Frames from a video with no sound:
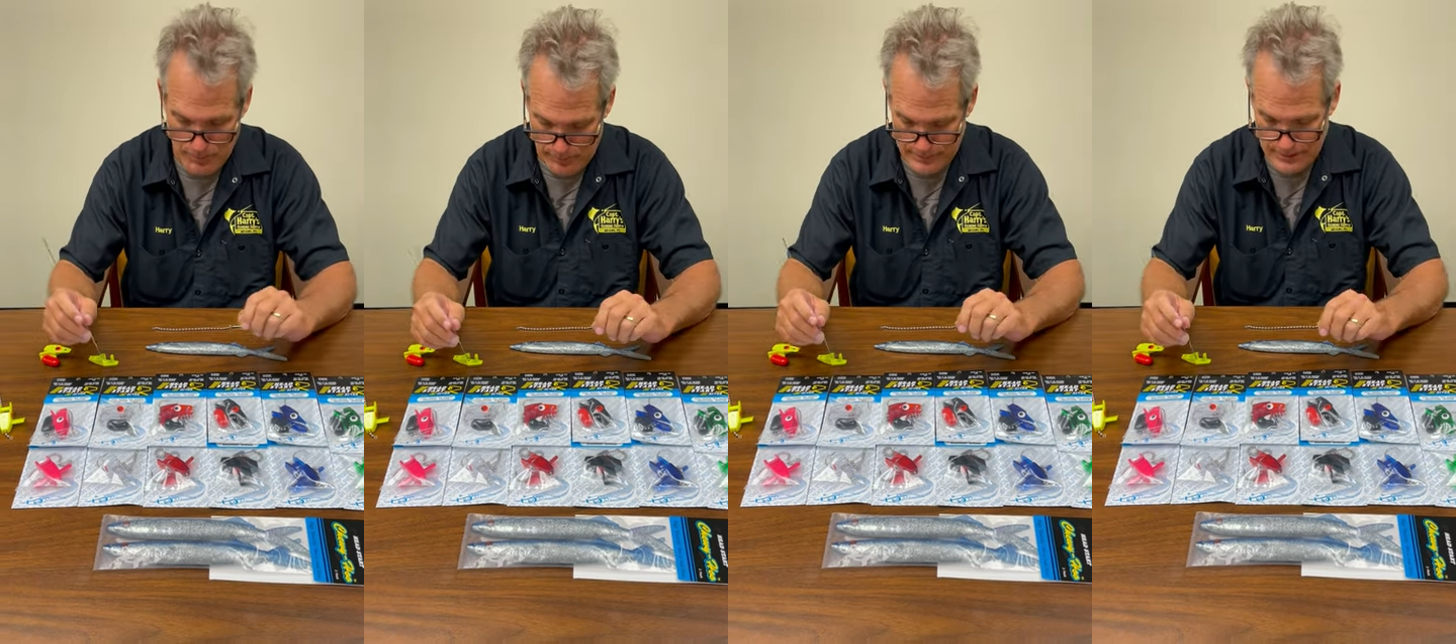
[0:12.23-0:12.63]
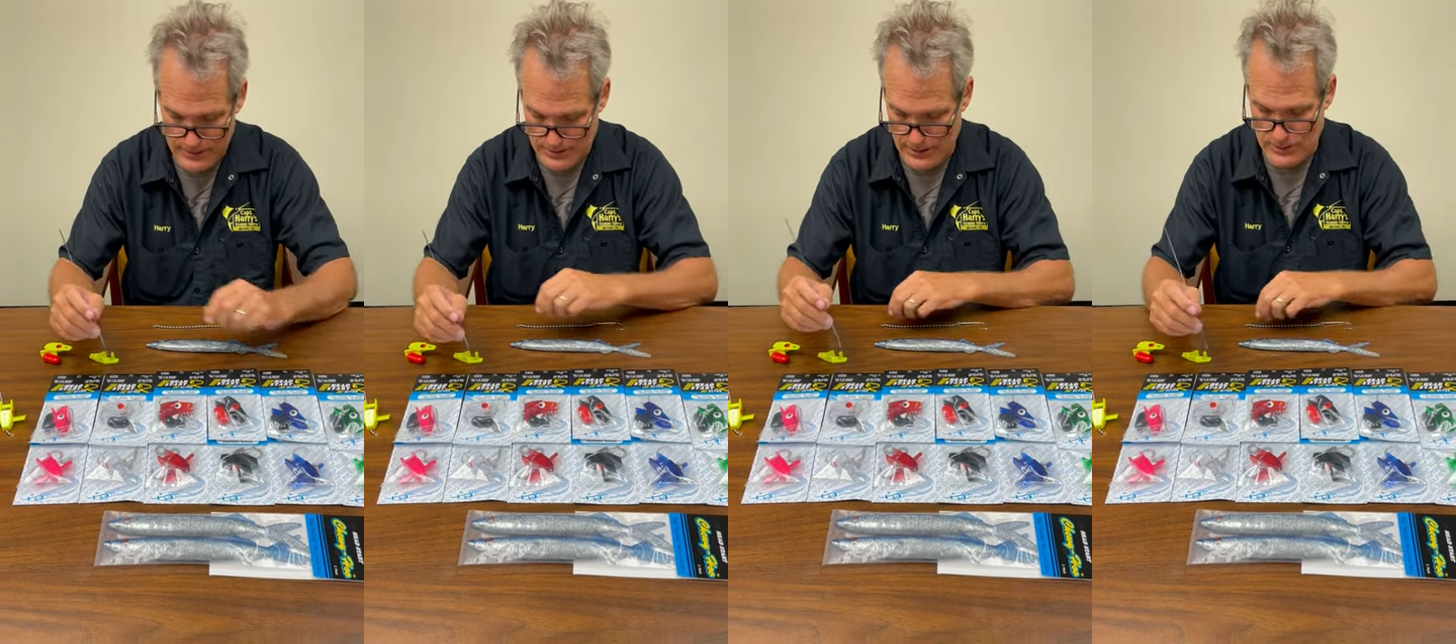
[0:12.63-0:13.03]
But
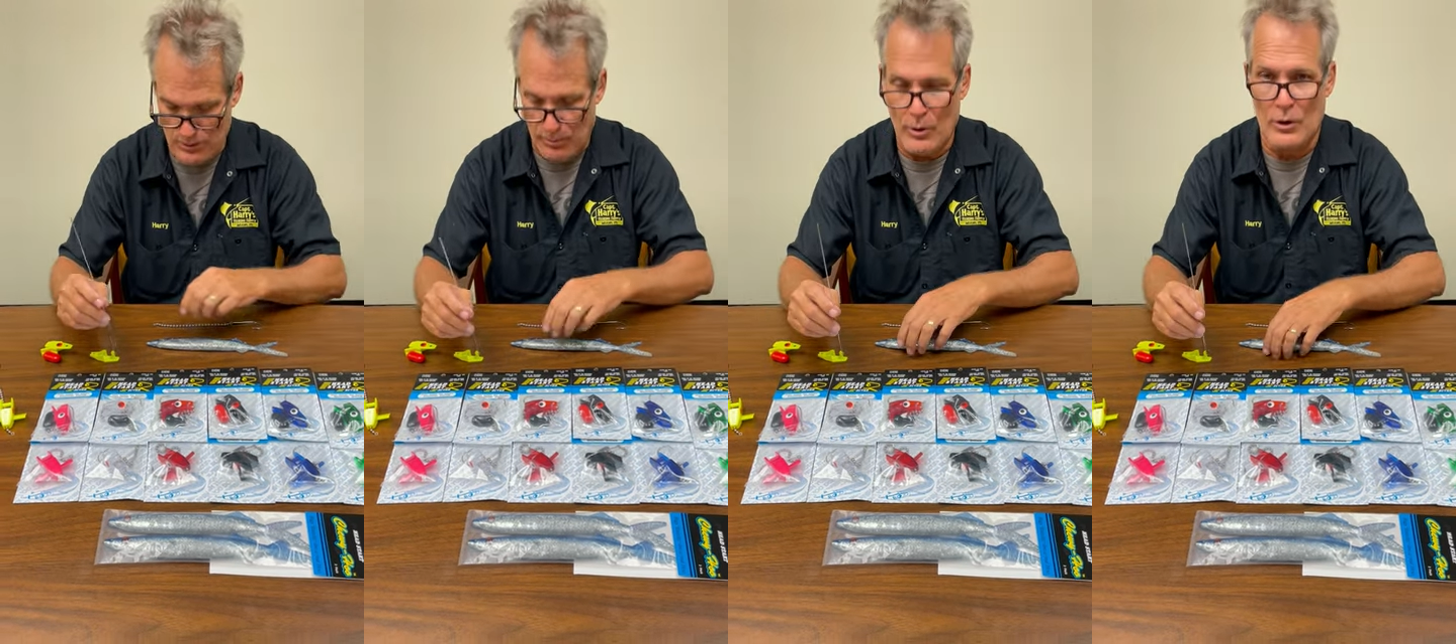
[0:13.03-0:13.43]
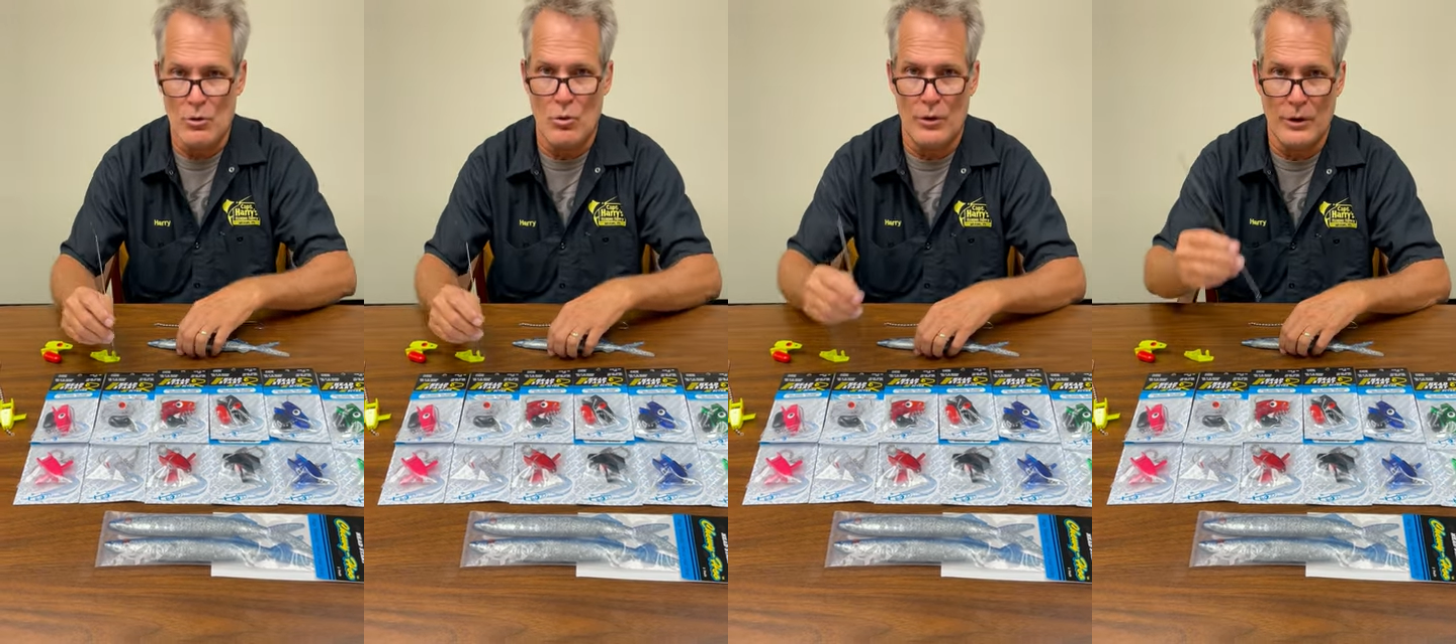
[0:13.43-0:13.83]
these things are pretty
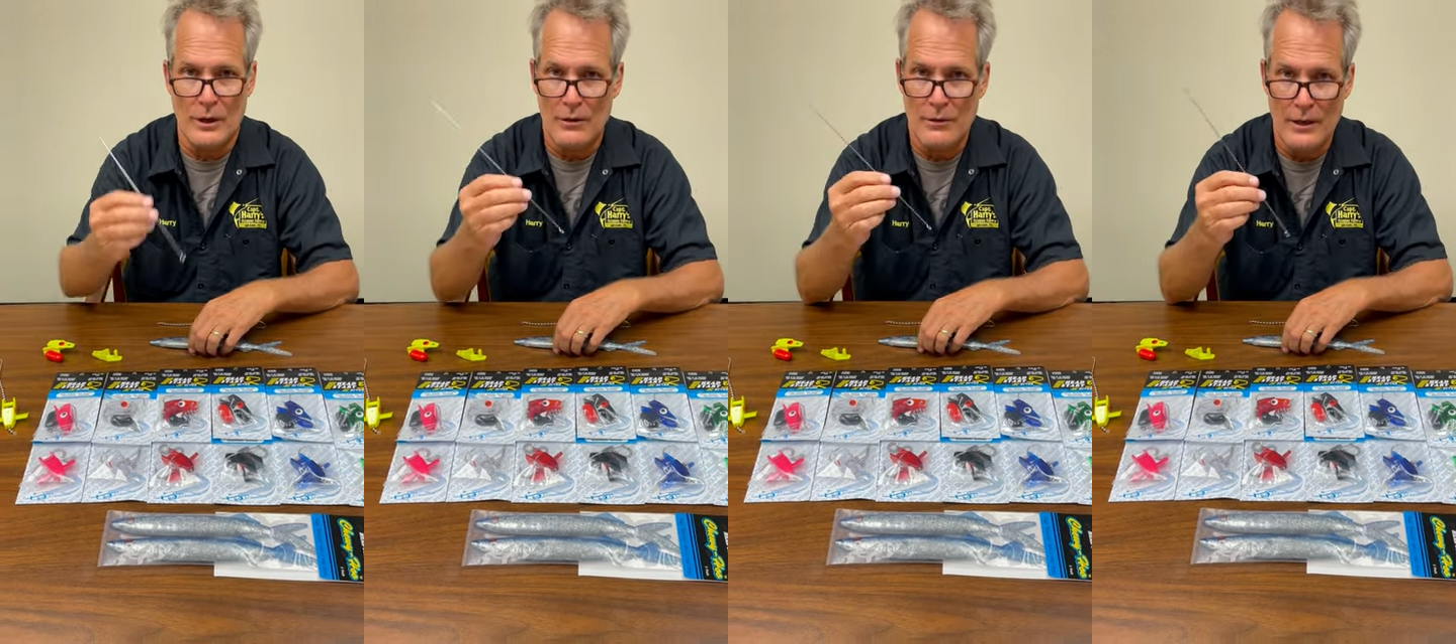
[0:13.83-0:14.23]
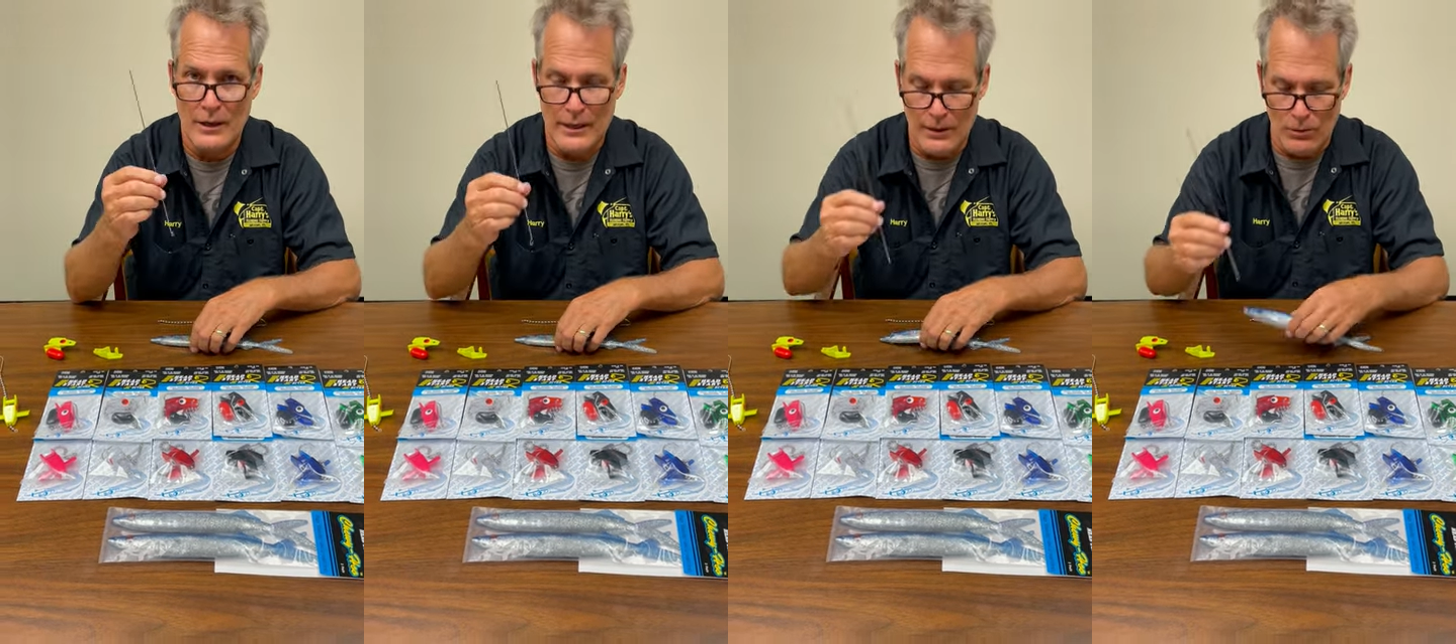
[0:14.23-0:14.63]
cool. You're gonna just need
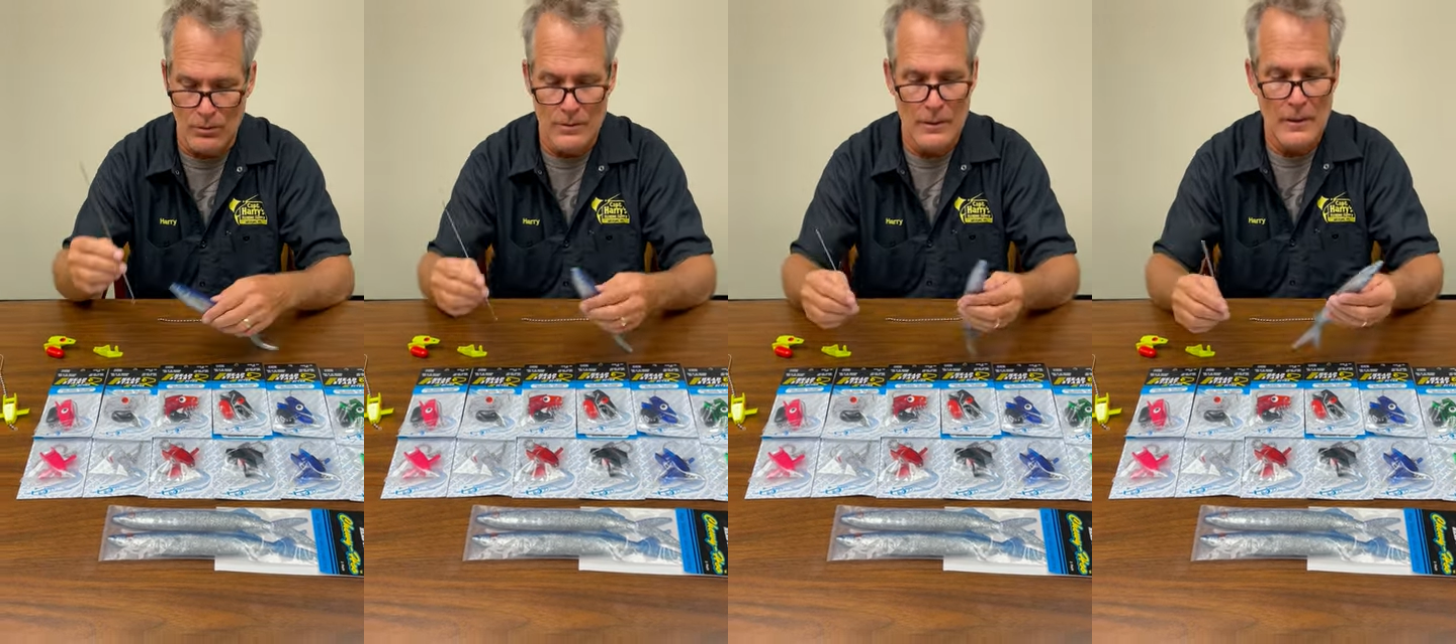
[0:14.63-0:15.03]
a needle